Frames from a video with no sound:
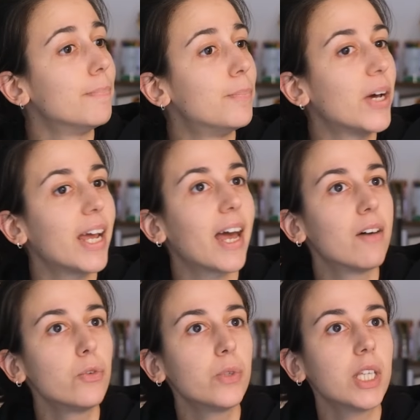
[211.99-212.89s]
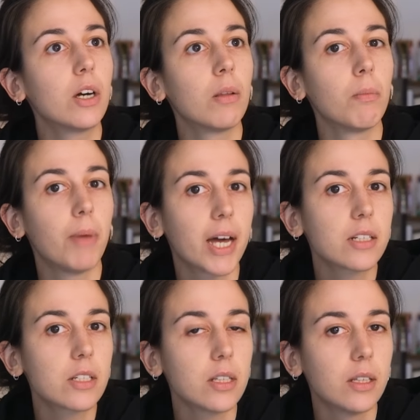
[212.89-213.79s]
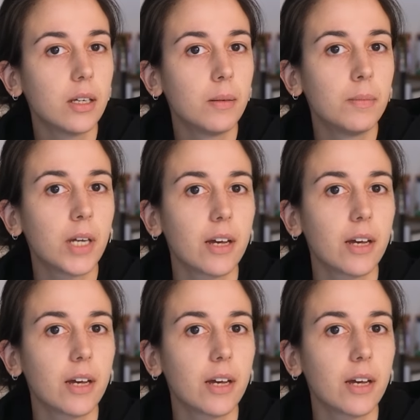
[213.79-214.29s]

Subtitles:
But I haven't really gone back to them.